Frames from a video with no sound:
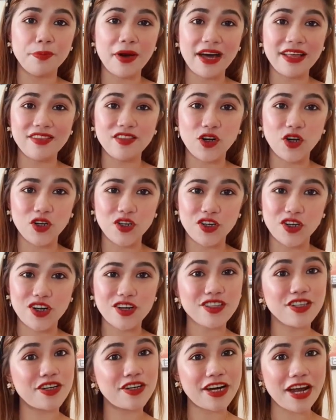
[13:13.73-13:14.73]
bad
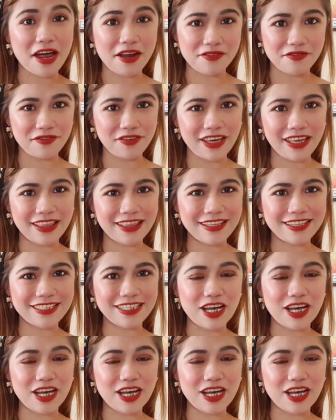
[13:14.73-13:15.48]
odor on your armpit.